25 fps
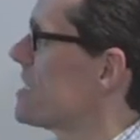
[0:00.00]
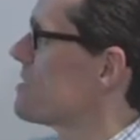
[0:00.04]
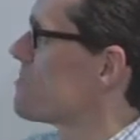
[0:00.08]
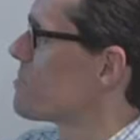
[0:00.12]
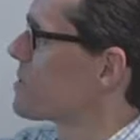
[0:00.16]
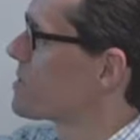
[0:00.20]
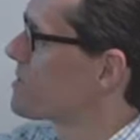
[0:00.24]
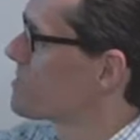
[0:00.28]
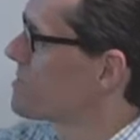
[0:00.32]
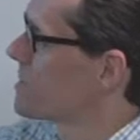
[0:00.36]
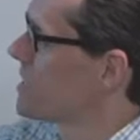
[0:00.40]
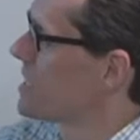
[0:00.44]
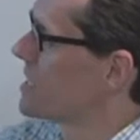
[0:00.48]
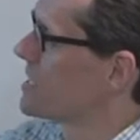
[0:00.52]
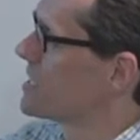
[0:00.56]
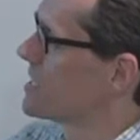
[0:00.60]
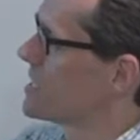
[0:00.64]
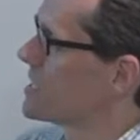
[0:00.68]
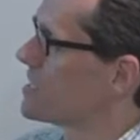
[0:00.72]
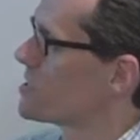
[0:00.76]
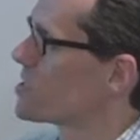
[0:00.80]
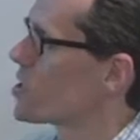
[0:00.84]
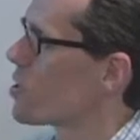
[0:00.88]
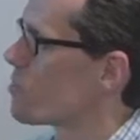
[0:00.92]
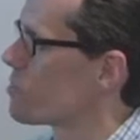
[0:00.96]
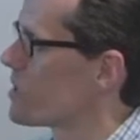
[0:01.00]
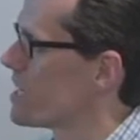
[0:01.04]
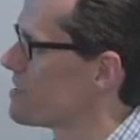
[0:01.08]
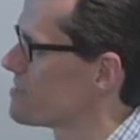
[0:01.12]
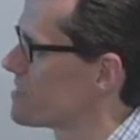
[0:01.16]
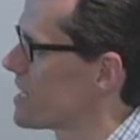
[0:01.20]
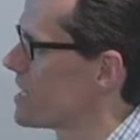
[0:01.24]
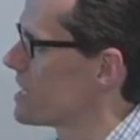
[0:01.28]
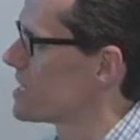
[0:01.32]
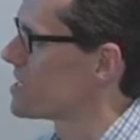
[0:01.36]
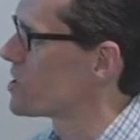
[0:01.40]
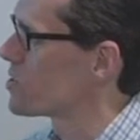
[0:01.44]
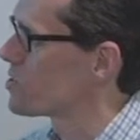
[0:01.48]
up in the top
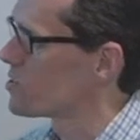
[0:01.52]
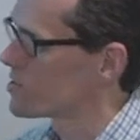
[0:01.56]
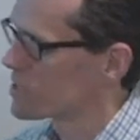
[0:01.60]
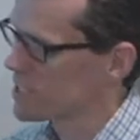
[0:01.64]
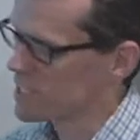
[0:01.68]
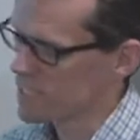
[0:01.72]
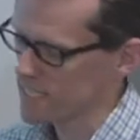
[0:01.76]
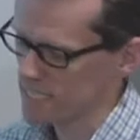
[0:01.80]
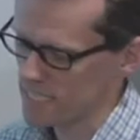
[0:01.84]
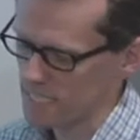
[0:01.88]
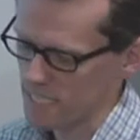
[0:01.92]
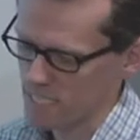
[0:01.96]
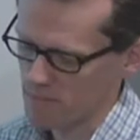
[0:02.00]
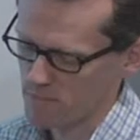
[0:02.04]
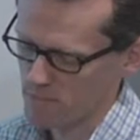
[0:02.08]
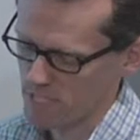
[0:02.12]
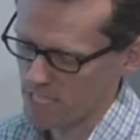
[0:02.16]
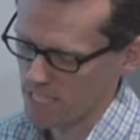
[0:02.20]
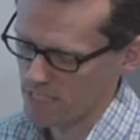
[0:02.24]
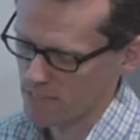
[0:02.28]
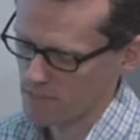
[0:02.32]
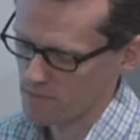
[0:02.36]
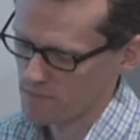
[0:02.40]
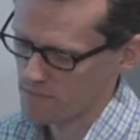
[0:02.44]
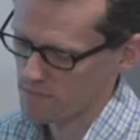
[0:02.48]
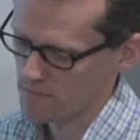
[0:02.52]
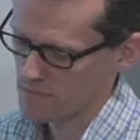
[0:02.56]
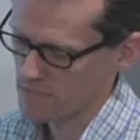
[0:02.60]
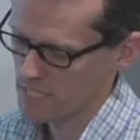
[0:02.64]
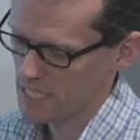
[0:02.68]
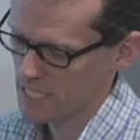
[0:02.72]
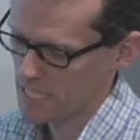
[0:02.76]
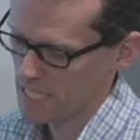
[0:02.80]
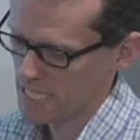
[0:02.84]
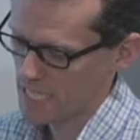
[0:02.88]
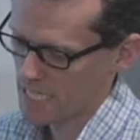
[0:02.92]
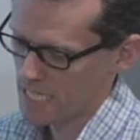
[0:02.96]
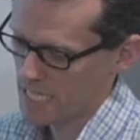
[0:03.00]
left-hand corner, in comes our
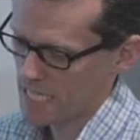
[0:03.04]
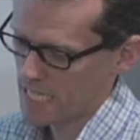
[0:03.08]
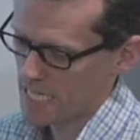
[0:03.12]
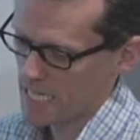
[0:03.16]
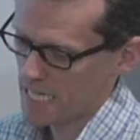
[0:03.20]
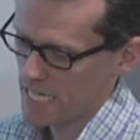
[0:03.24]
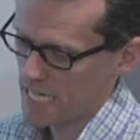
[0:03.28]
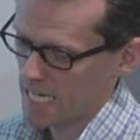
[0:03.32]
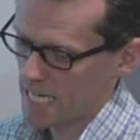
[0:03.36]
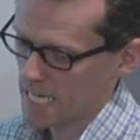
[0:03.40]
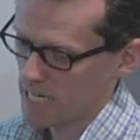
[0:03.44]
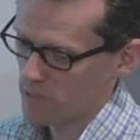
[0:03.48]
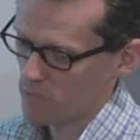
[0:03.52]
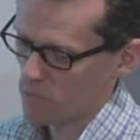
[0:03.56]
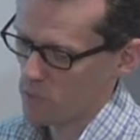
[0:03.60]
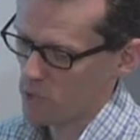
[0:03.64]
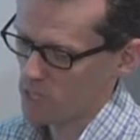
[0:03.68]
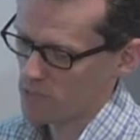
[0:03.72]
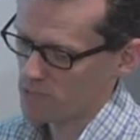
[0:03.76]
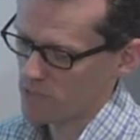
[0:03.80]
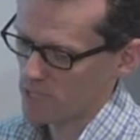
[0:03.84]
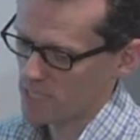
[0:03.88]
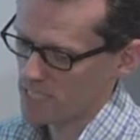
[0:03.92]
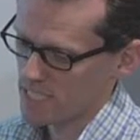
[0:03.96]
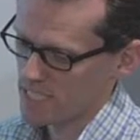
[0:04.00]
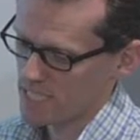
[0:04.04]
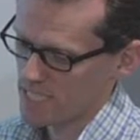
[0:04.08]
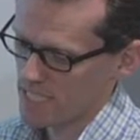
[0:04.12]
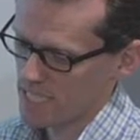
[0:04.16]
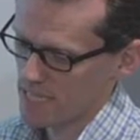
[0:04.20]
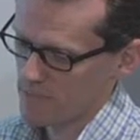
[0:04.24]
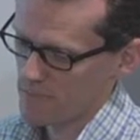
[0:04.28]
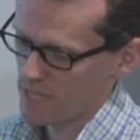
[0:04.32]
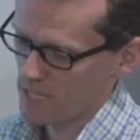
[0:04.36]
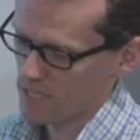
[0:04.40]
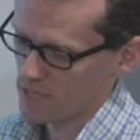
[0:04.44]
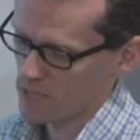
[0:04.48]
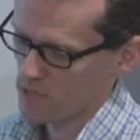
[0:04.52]
WordPress
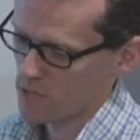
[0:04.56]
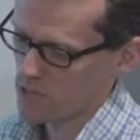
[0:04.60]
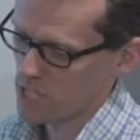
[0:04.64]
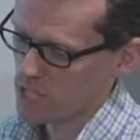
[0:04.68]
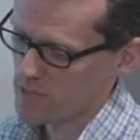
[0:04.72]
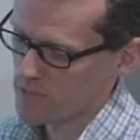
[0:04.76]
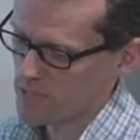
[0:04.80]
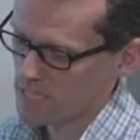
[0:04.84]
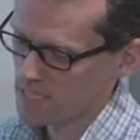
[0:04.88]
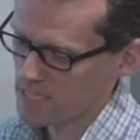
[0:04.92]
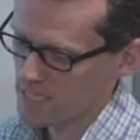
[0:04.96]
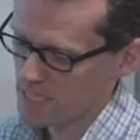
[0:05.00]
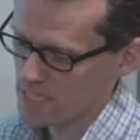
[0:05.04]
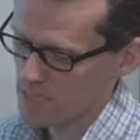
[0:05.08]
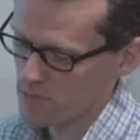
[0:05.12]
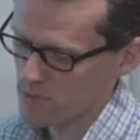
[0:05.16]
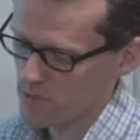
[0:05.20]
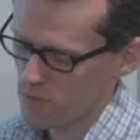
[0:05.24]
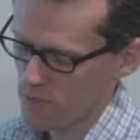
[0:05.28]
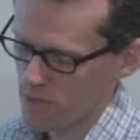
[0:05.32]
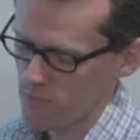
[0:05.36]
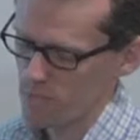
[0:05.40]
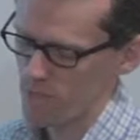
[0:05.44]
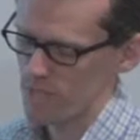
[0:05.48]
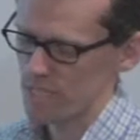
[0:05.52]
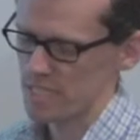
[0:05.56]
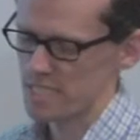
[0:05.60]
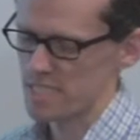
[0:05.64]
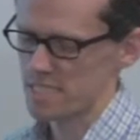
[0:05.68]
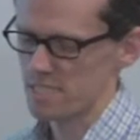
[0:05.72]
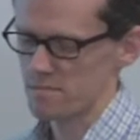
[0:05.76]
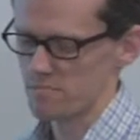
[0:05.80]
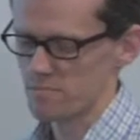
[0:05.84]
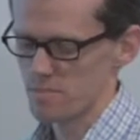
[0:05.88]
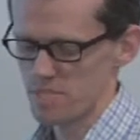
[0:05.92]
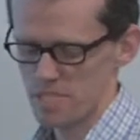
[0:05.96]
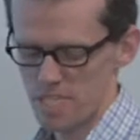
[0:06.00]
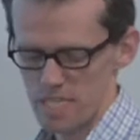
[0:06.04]
XML document. We apply
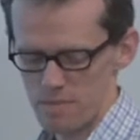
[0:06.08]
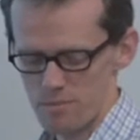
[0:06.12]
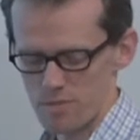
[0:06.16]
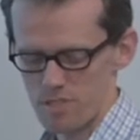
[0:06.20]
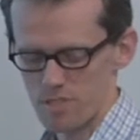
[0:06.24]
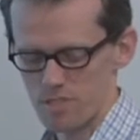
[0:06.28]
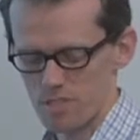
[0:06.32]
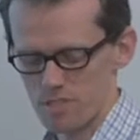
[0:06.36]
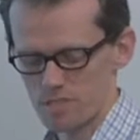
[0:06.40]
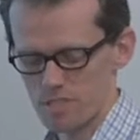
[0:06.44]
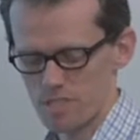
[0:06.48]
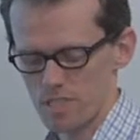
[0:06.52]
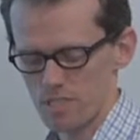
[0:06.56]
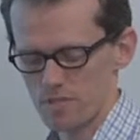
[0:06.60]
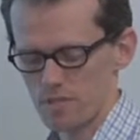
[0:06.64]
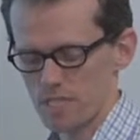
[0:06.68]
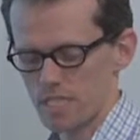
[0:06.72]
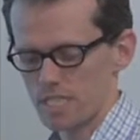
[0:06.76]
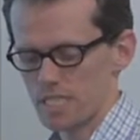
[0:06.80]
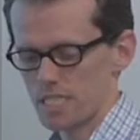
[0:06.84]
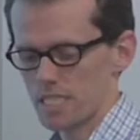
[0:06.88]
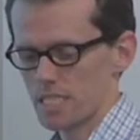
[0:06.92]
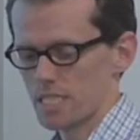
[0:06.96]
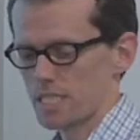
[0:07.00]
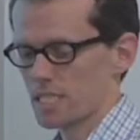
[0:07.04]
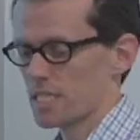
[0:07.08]
some Schematron to it.